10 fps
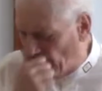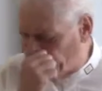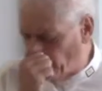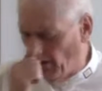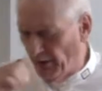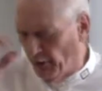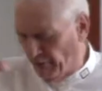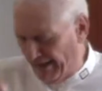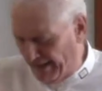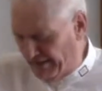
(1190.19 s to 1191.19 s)
It was called a
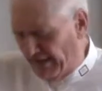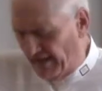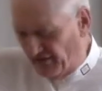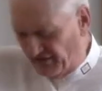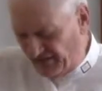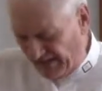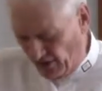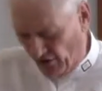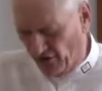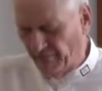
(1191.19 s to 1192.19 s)
granite
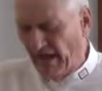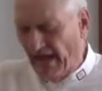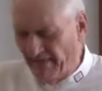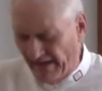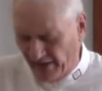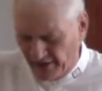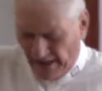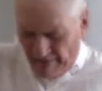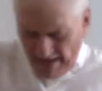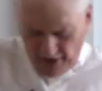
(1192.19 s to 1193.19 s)
sealer, and
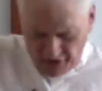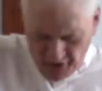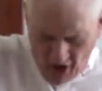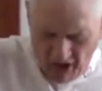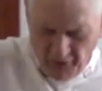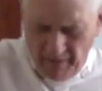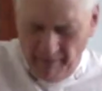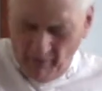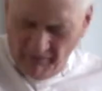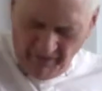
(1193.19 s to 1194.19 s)
they could charge
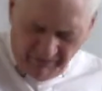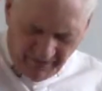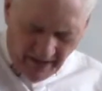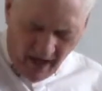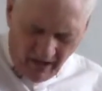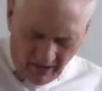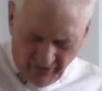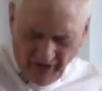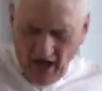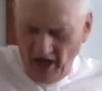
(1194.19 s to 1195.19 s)
people
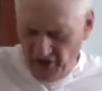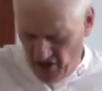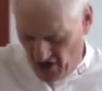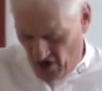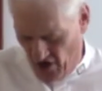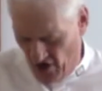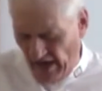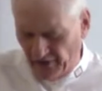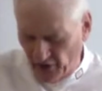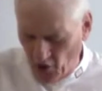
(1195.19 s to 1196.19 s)
$50 a
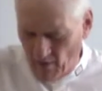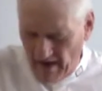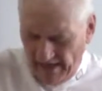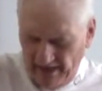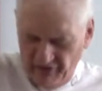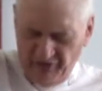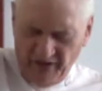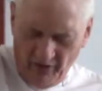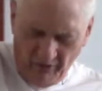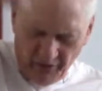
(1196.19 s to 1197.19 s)
year to go out and
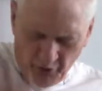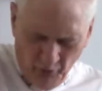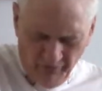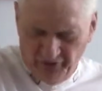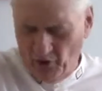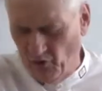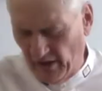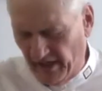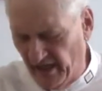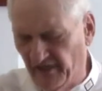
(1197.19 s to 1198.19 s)
seal the
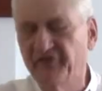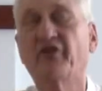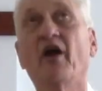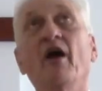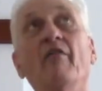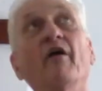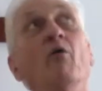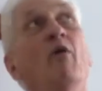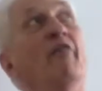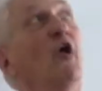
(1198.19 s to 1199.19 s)
tombstone against the
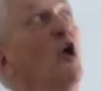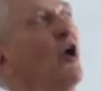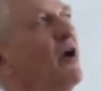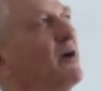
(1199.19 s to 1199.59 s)
weather.